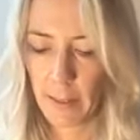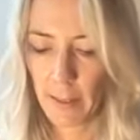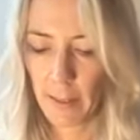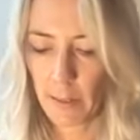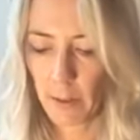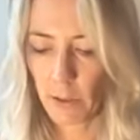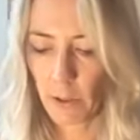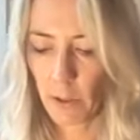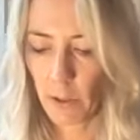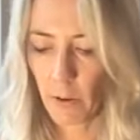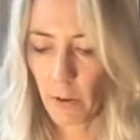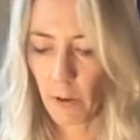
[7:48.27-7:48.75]

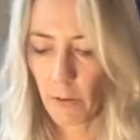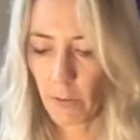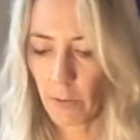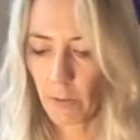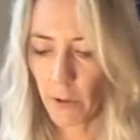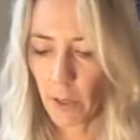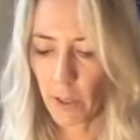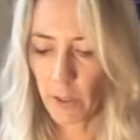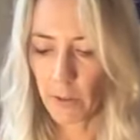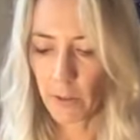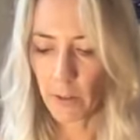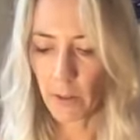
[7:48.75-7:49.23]
And so our
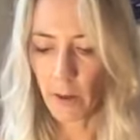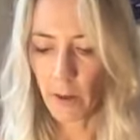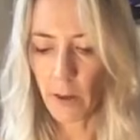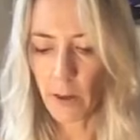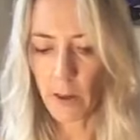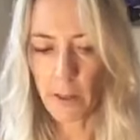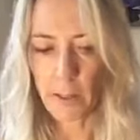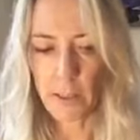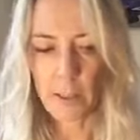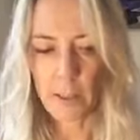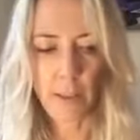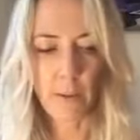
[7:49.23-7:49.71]
first
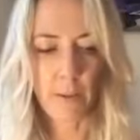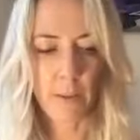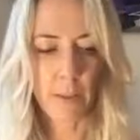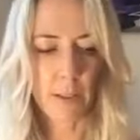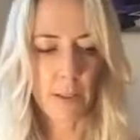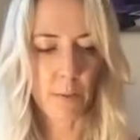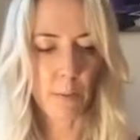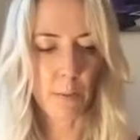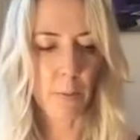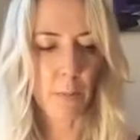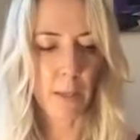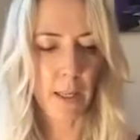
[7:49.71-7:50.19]
card to give
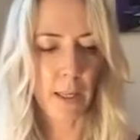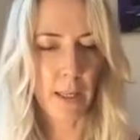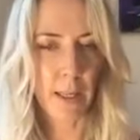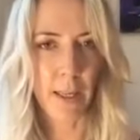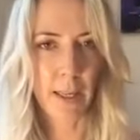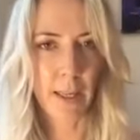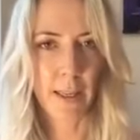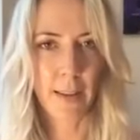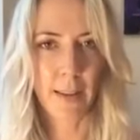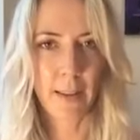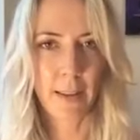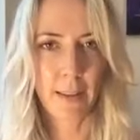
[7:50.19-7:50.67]
us
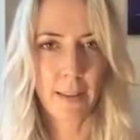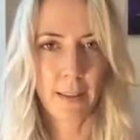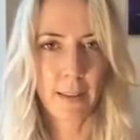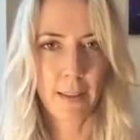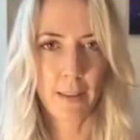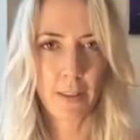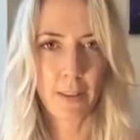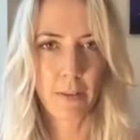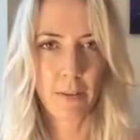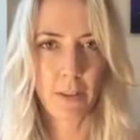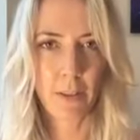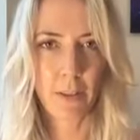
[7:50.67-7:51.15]
meaning
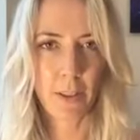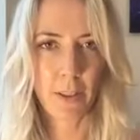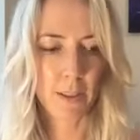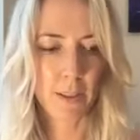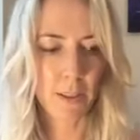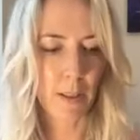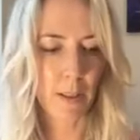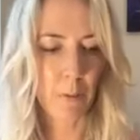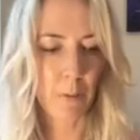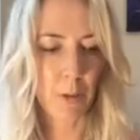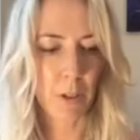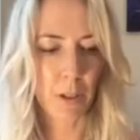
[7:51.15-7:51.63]
for the
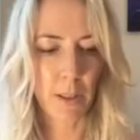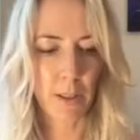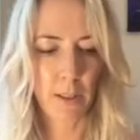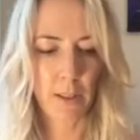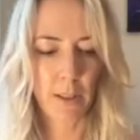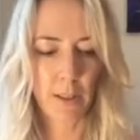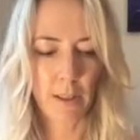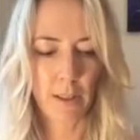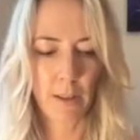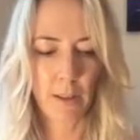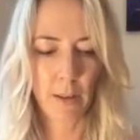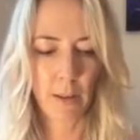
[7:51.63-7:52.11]

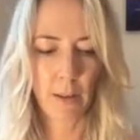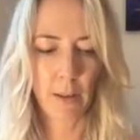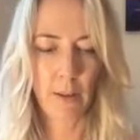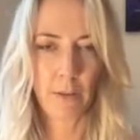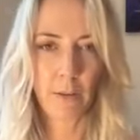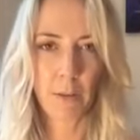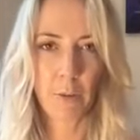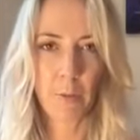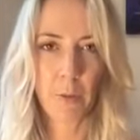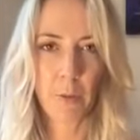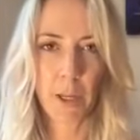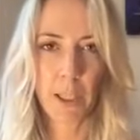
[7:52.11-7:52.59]
subject
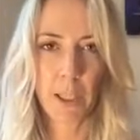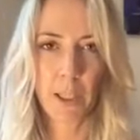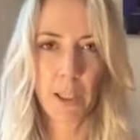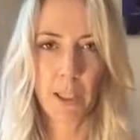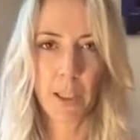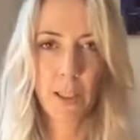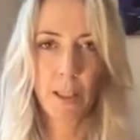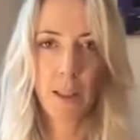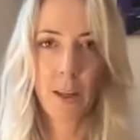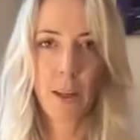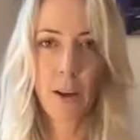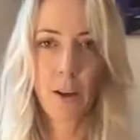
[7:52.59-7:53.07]
of
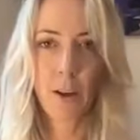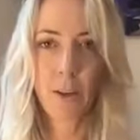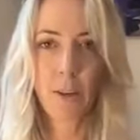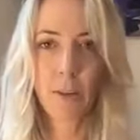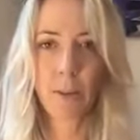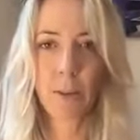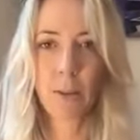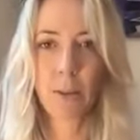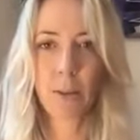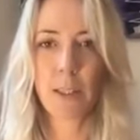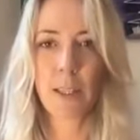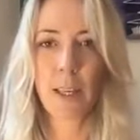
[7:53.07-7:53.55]
depression,
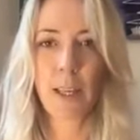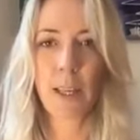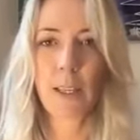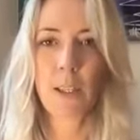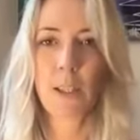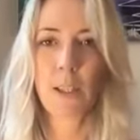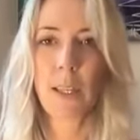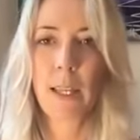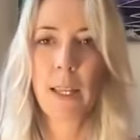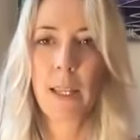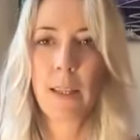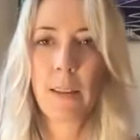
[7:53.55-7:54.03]
oh, is
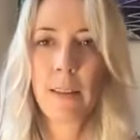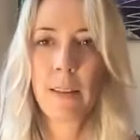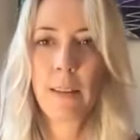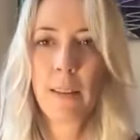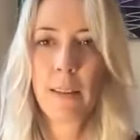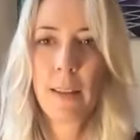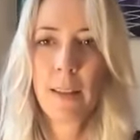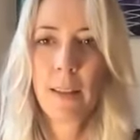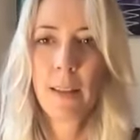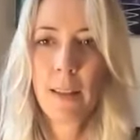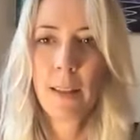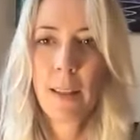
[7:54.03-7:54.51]
actually
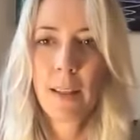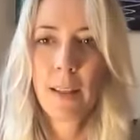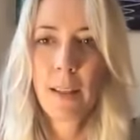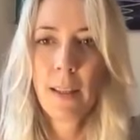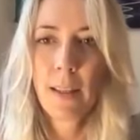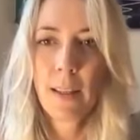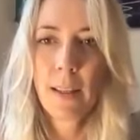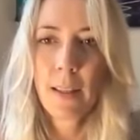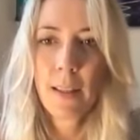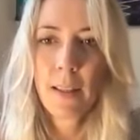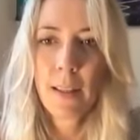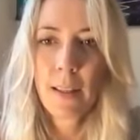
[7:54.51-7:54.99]

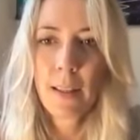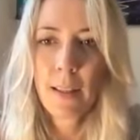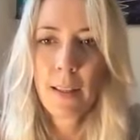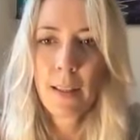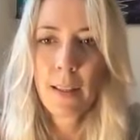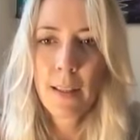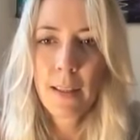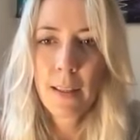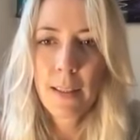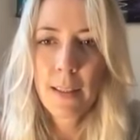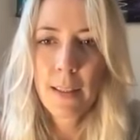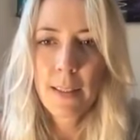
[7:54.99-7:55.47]

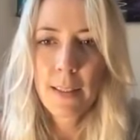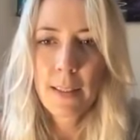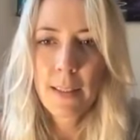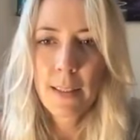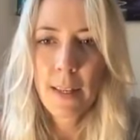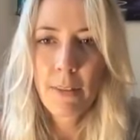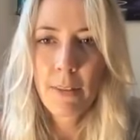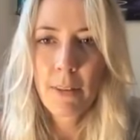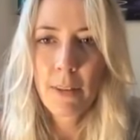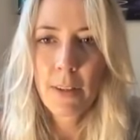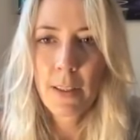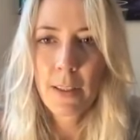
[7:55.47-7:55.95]
the
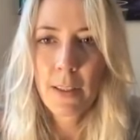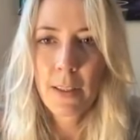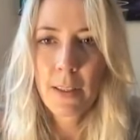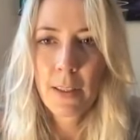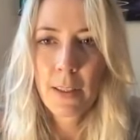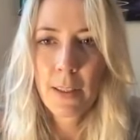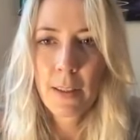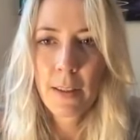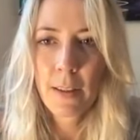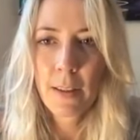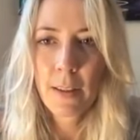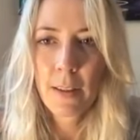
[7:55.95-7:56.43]

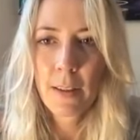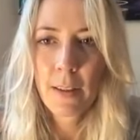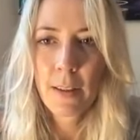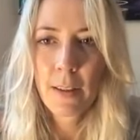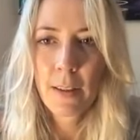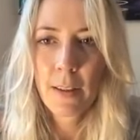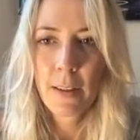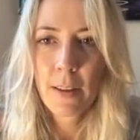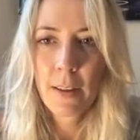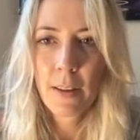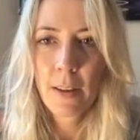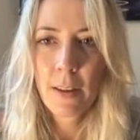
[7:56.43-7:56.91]
Seven
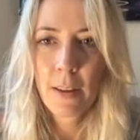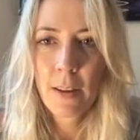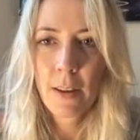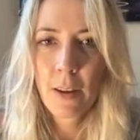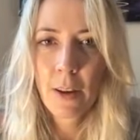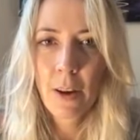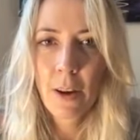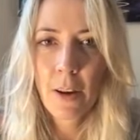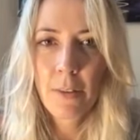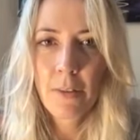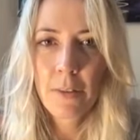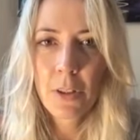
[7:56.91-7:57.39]

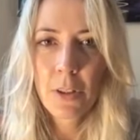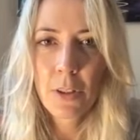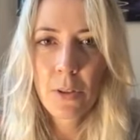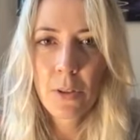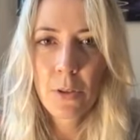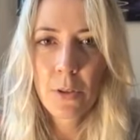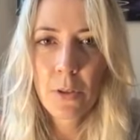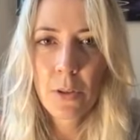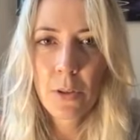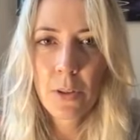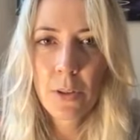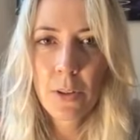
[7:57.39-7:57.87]
of
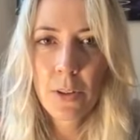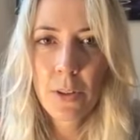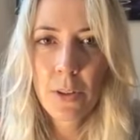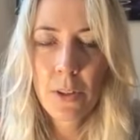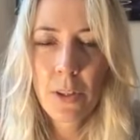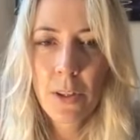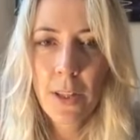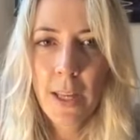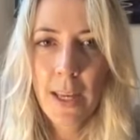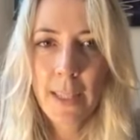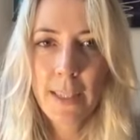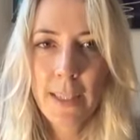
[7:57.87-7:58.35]
Swords.
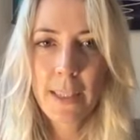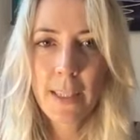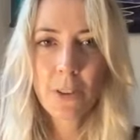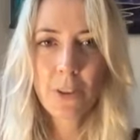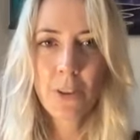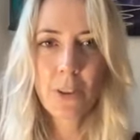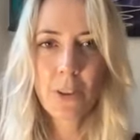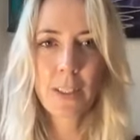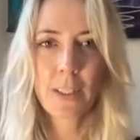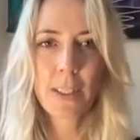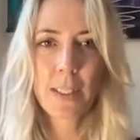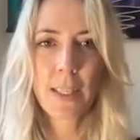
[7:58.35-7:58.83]
So that's
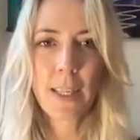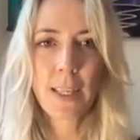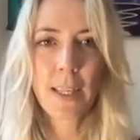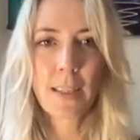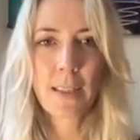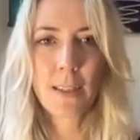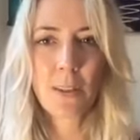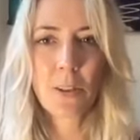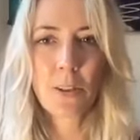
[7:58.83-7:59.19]
interesting.